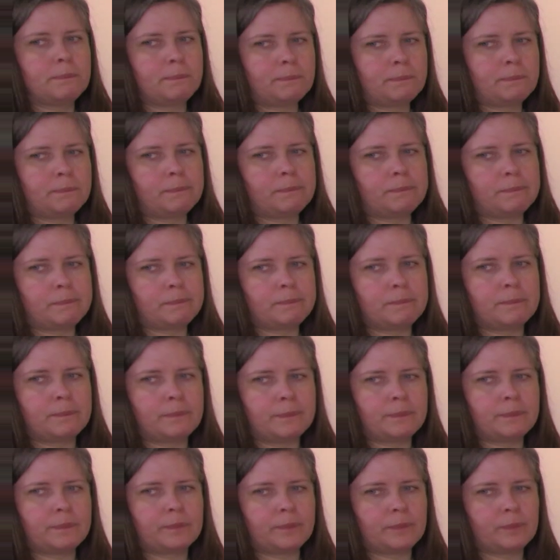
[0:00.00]

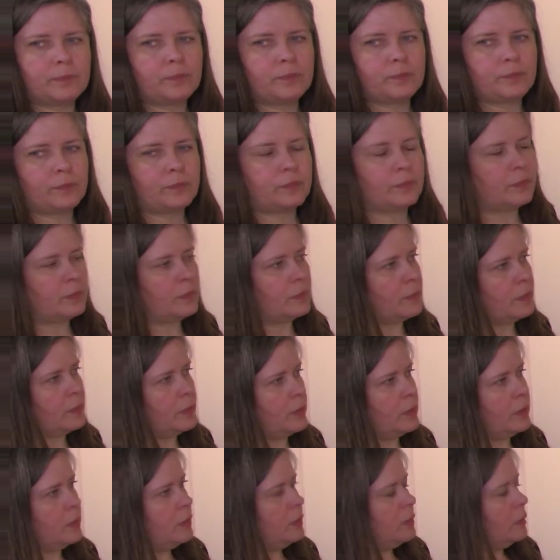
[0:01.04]

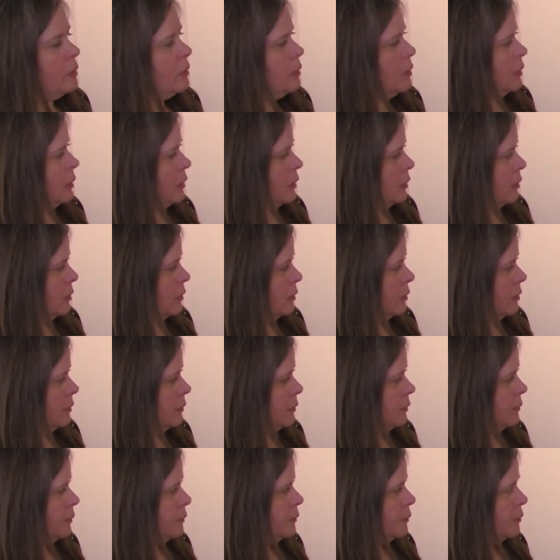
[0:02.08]
The person shown says nothing.